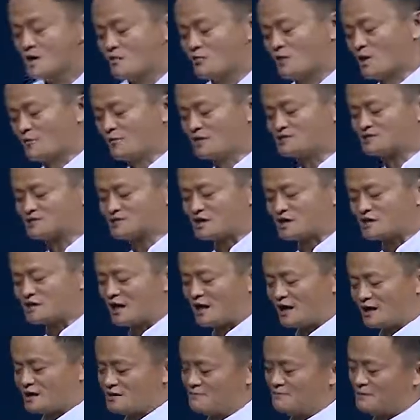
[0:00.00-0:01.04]
When we started
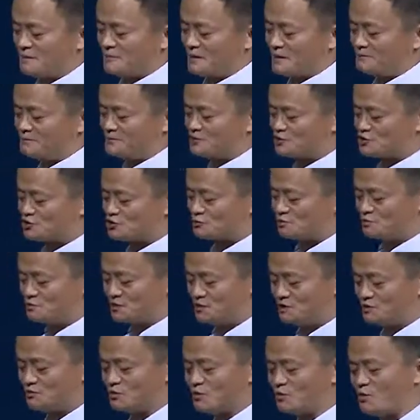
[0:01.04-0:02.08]
Alibaba
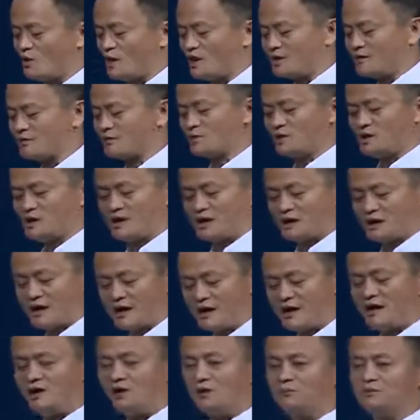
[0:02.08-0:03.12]
B2B, we are
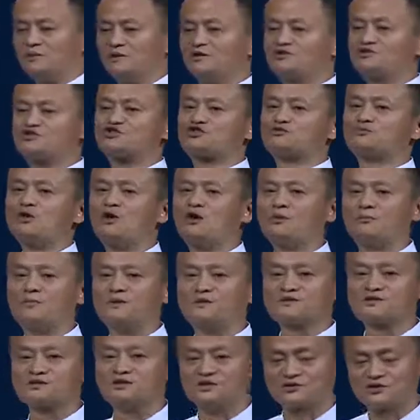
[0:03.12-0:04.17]
helping small
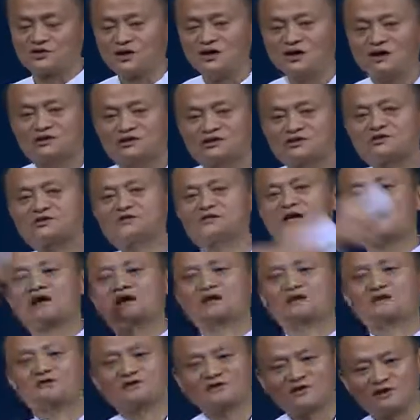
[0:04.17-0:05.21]
business to
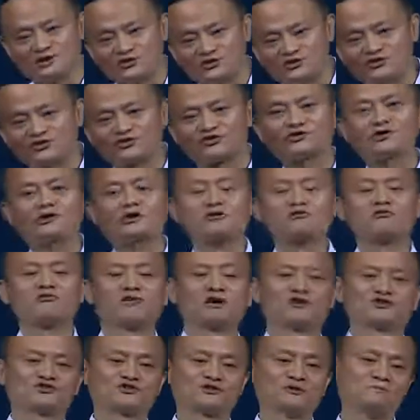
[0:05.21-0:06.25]
selling things
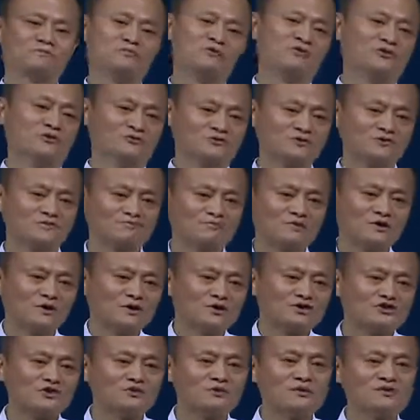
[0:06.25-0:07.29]
across the board.
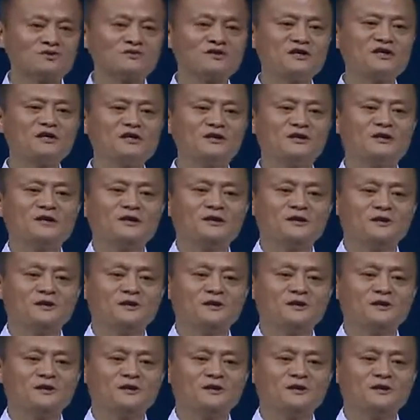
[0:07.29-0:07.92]
So we think,